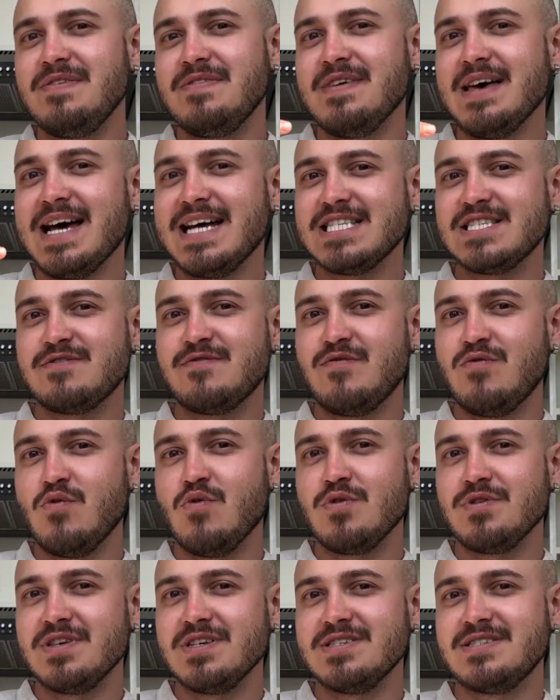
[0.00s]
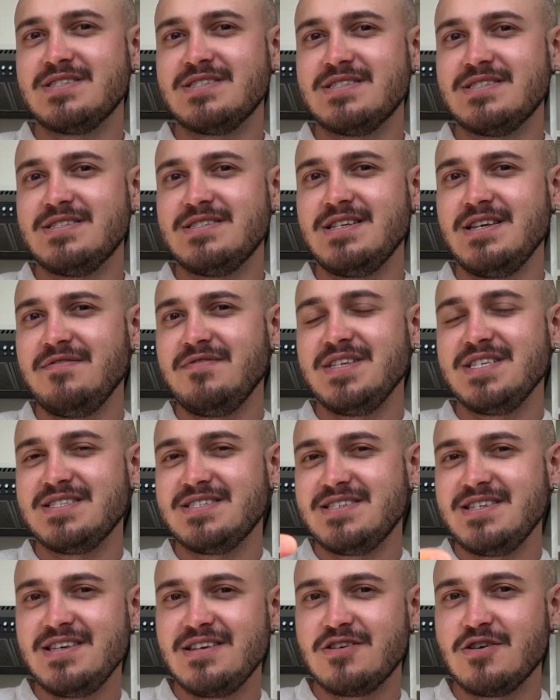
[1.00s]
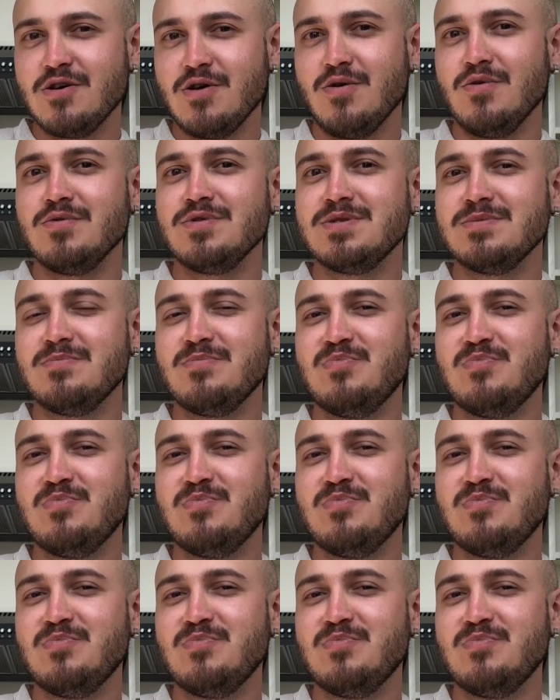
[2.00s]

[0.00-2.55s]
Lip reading: that's for the CVC code.